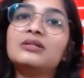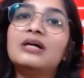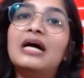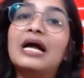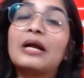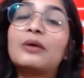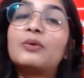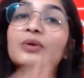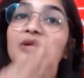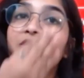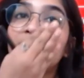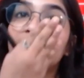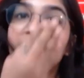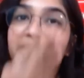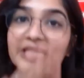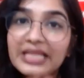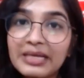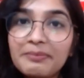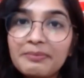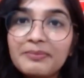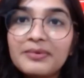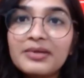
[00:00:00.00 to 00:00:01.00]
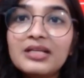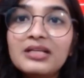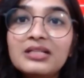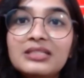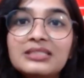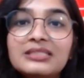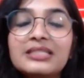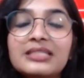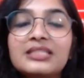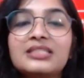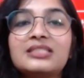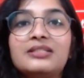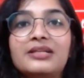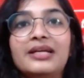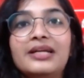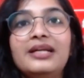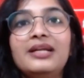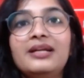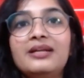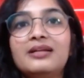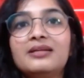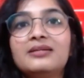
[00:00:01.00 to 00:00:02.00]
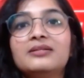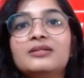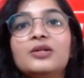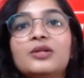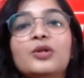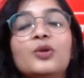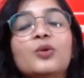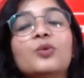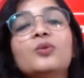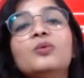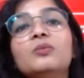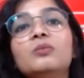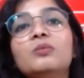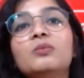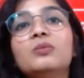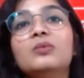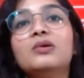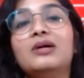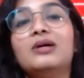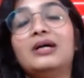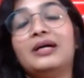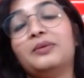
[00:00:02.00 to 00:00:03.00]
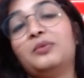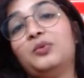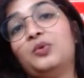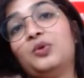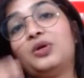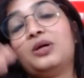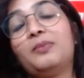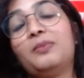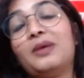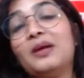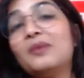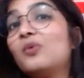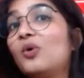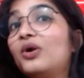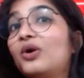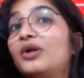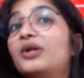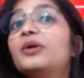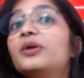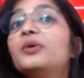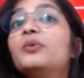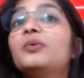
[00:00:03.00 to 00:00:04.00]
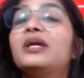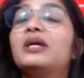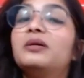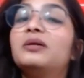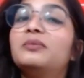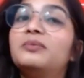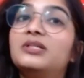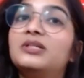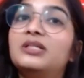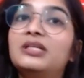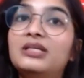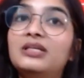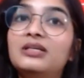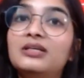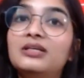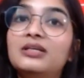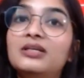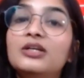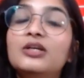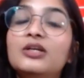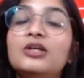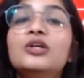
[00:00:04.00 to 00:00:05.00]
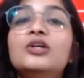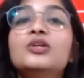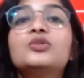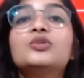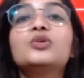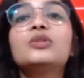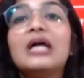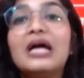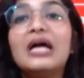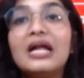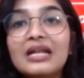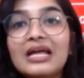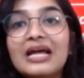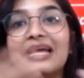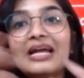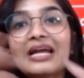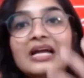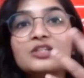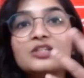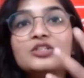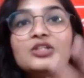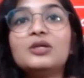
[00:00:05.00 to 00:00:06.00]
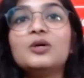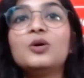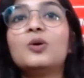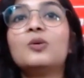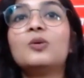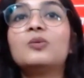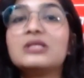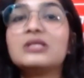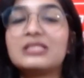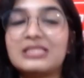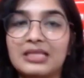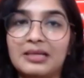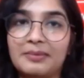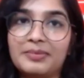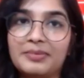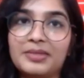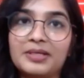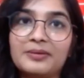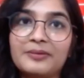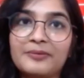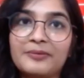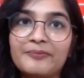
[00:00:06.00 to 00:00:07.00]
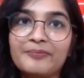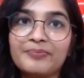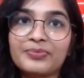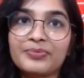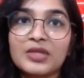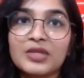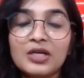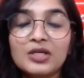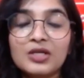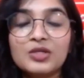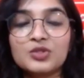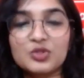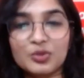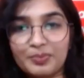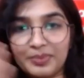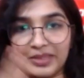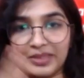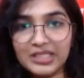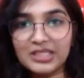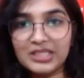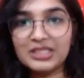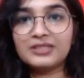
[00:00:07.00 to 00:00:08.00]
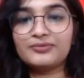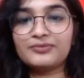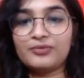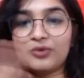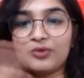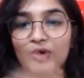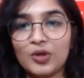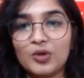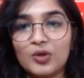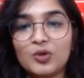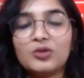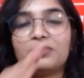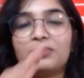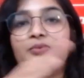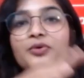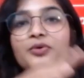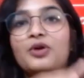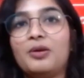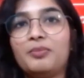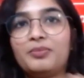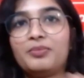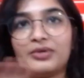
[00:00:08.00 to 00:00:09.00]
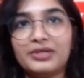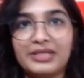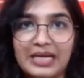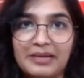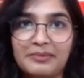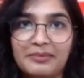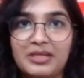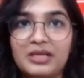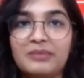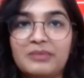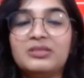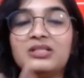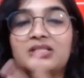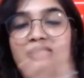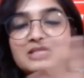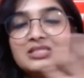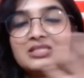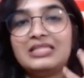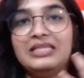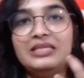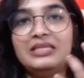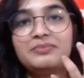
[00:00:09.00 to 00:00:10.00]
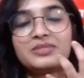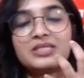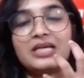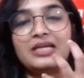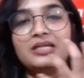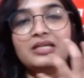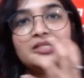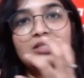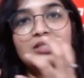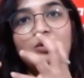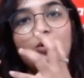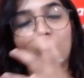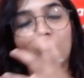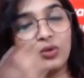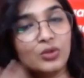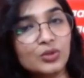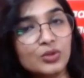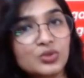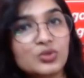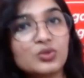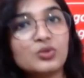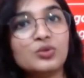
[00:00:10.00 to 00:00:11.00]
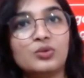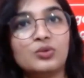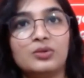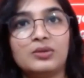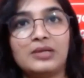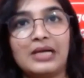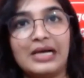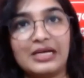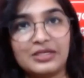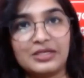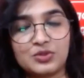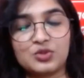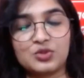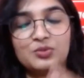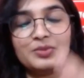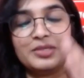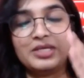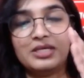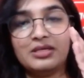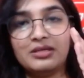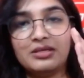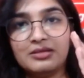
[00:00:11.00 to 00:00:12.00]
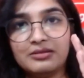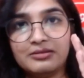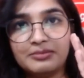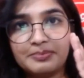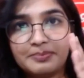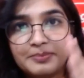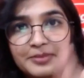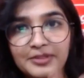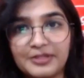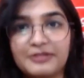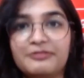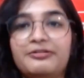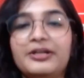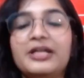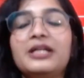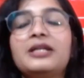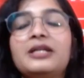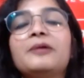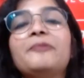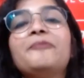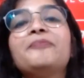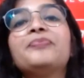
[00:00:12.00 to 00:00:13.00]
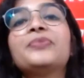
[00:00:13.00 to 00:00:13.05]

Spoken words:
I could have slept till 6, right? No, I woke up, I wanted to wake up early. So that I actually overslept. So please follow a proper timetable. The sleep cycle also has to be perfect.